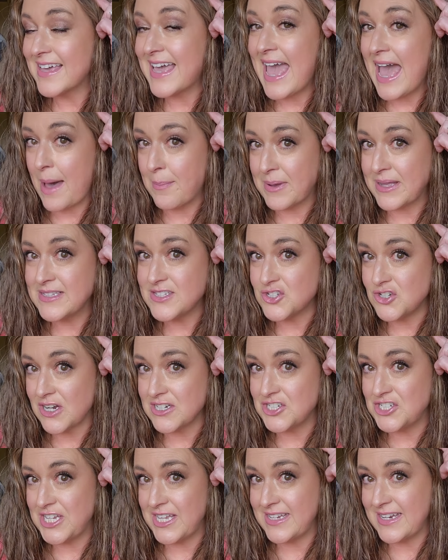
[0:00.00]
the cap
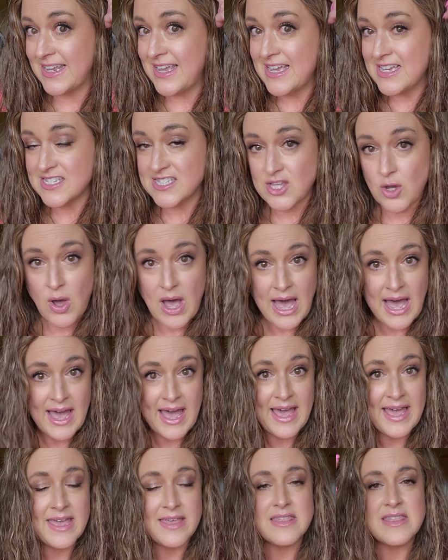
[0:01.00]
construction. So
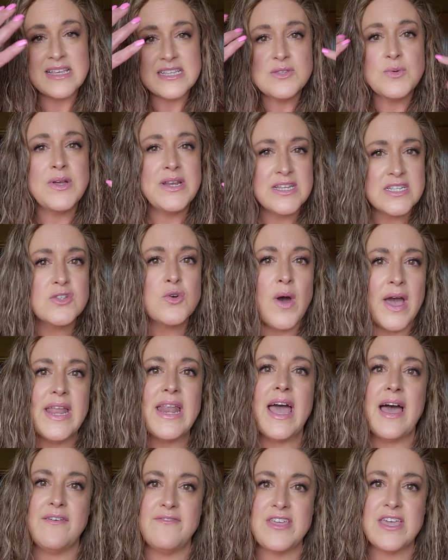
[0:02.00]
I, this one is
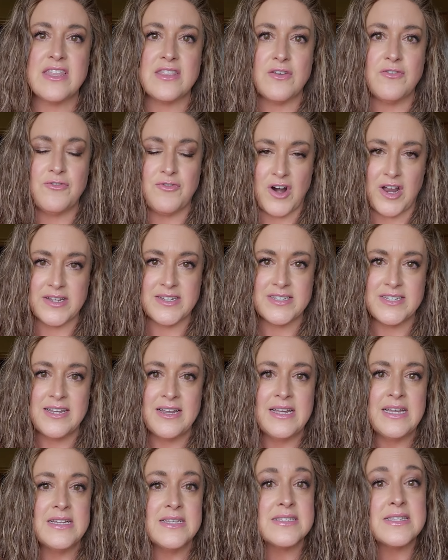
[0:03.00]
quite heavy in the
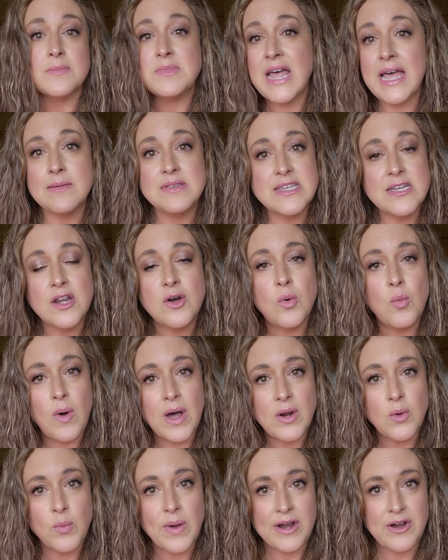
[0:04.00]
front. Sometimes I
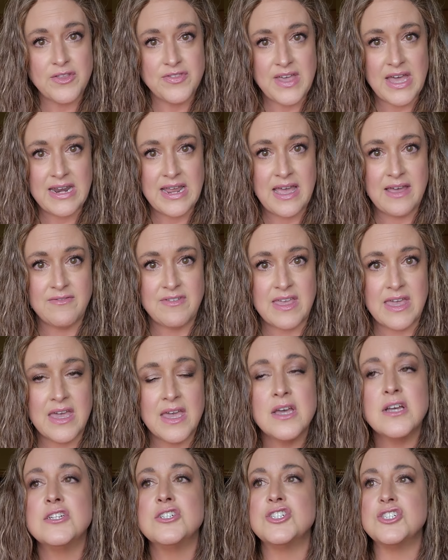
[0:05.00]
don't want to wear it that
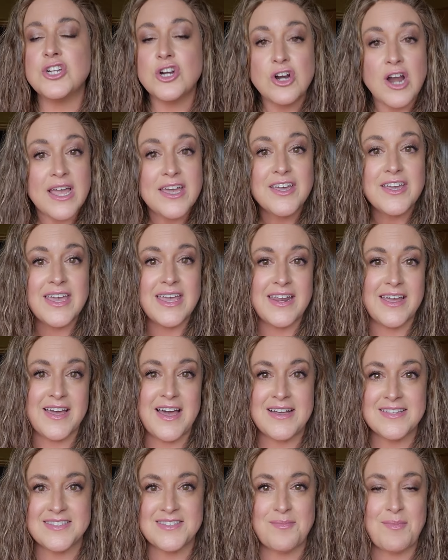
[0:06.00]
heavy. Sure, I could get
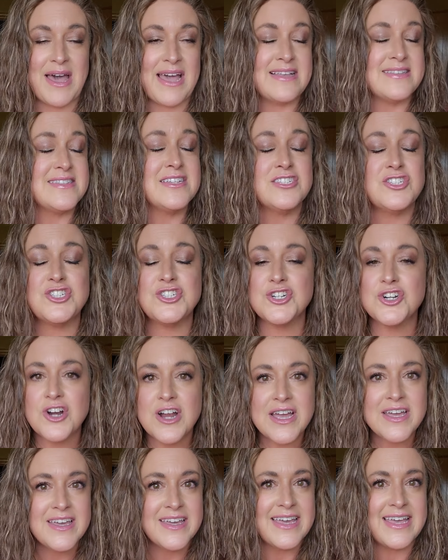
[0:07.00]
it customized.
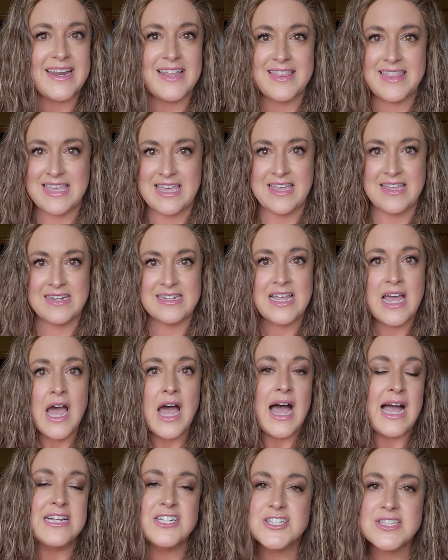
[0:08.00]
Sure, I could get it thinned.
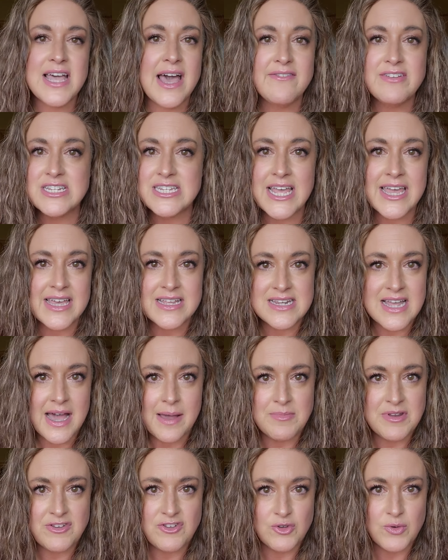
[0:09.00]
I just haven't
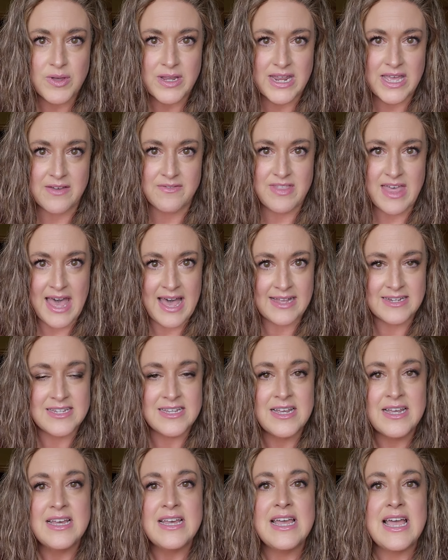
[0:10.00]
taken time to do any of
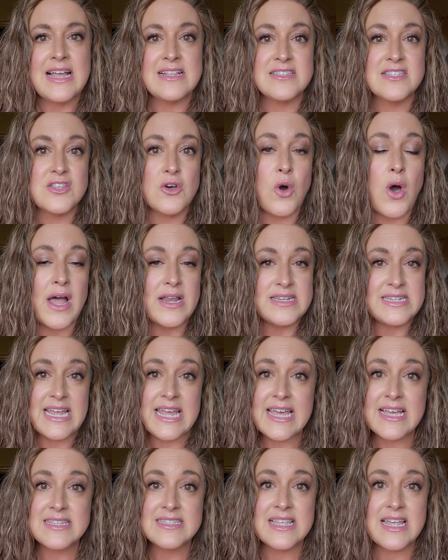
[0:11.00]
that. And so
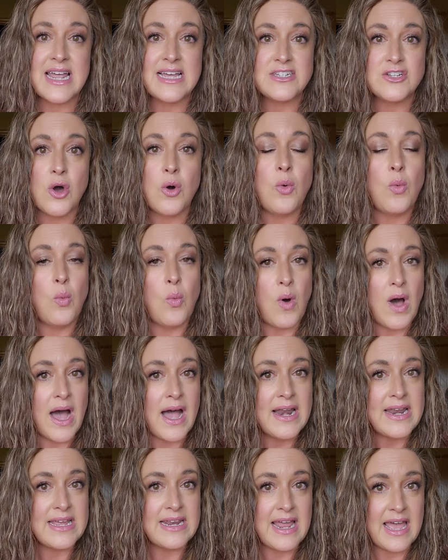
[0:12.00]
on days that I don't
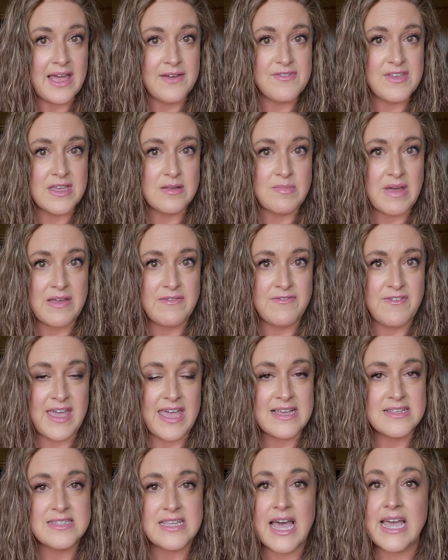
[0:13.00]
want it heavy in my
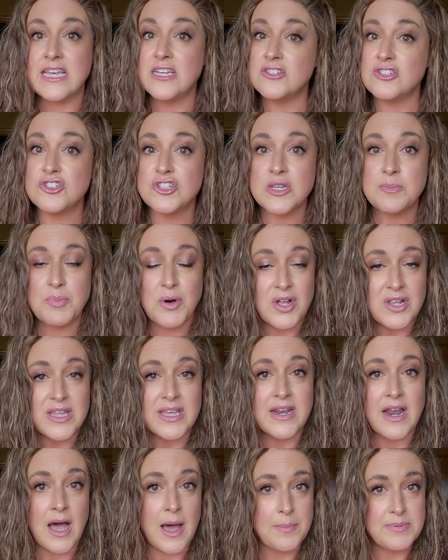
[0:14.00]
face, I usually
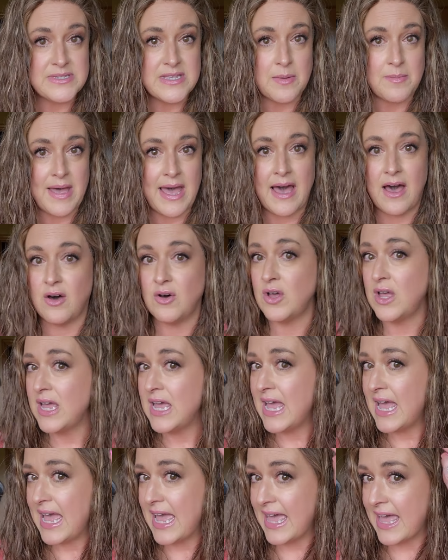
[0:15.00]
pull it up somehow.
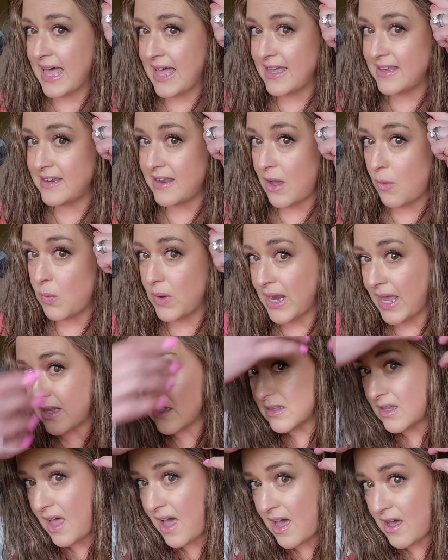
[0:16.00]
And
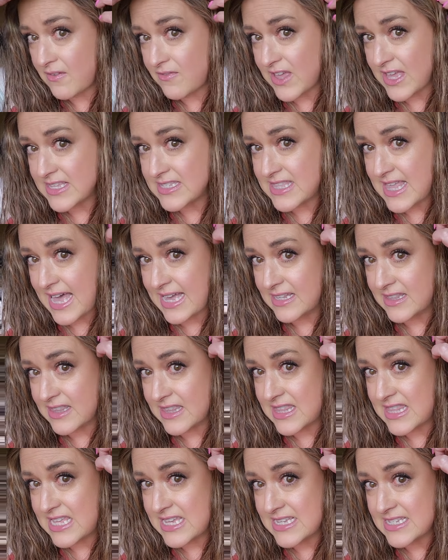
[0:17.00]
what I love is
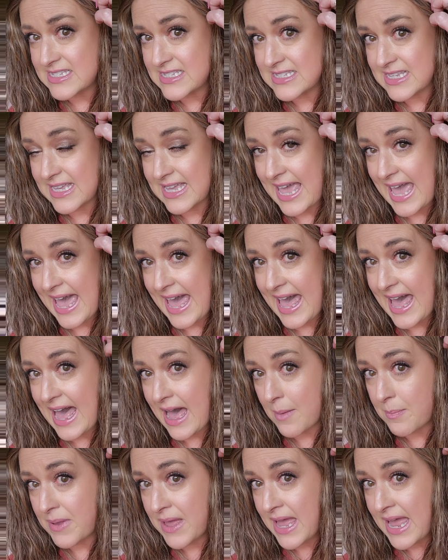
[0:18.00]
that this
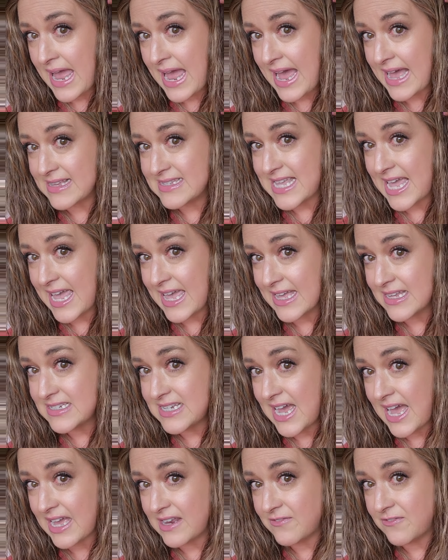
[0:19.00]
cap has
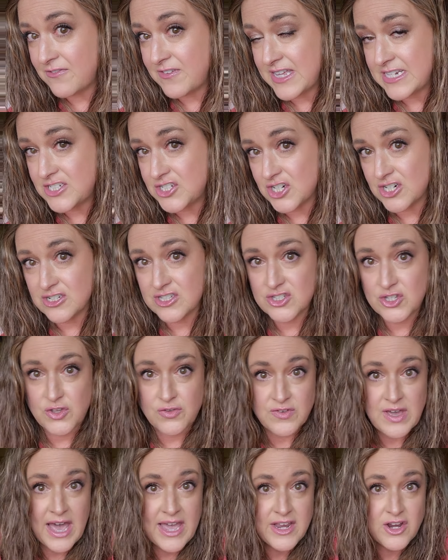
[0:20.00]
hand-tied features.
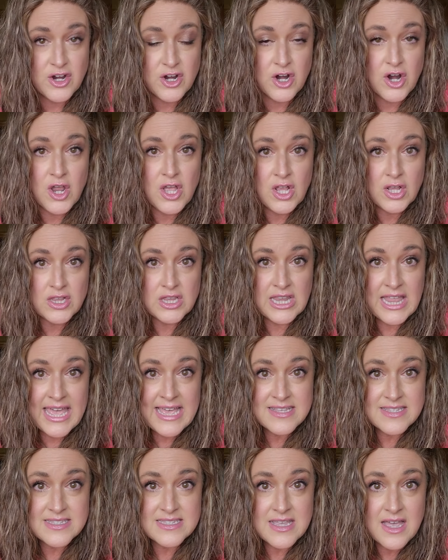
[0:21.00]
So you've got your
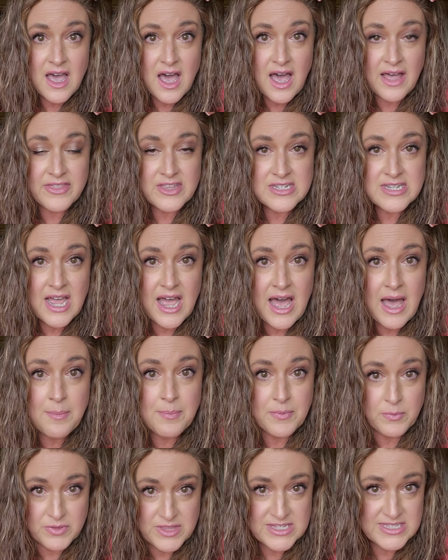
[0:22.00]
lace on the
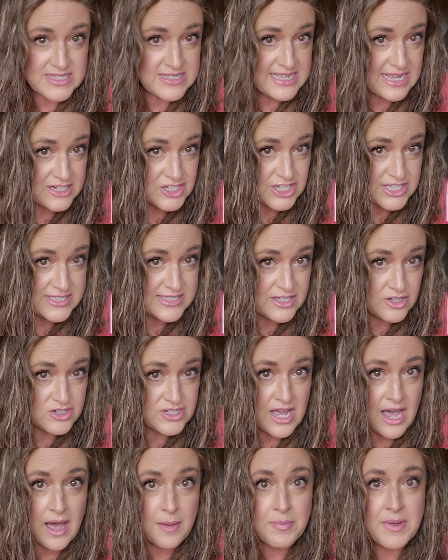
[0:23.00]
top. This is actually a
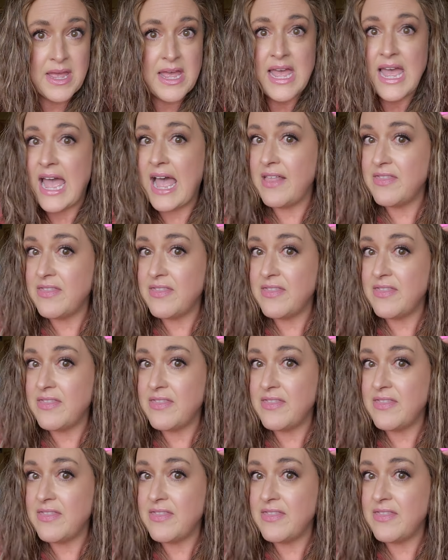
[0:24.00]
silk top.